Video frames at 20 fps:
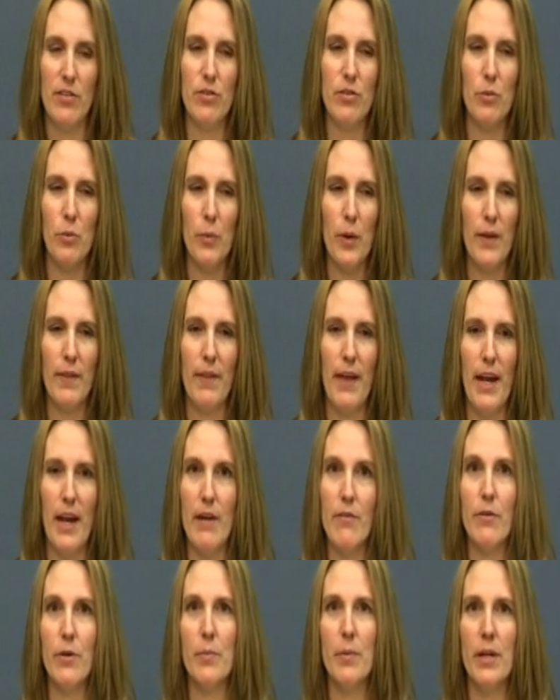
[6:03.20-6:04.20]
That's the one
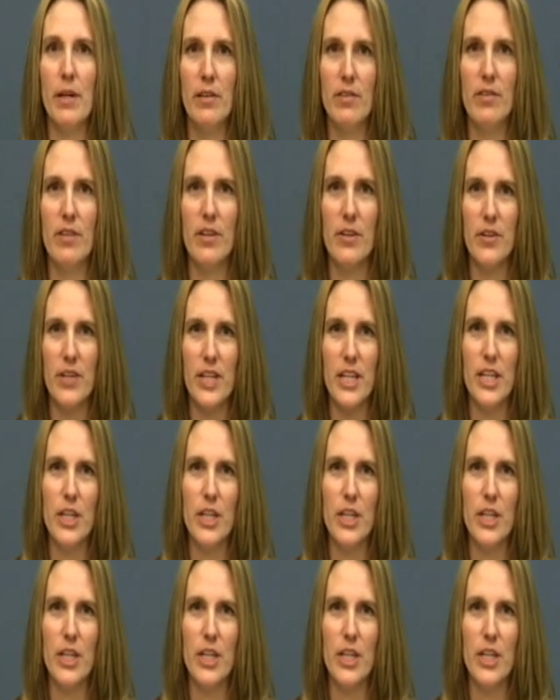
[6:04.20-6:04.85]
that everybody's there to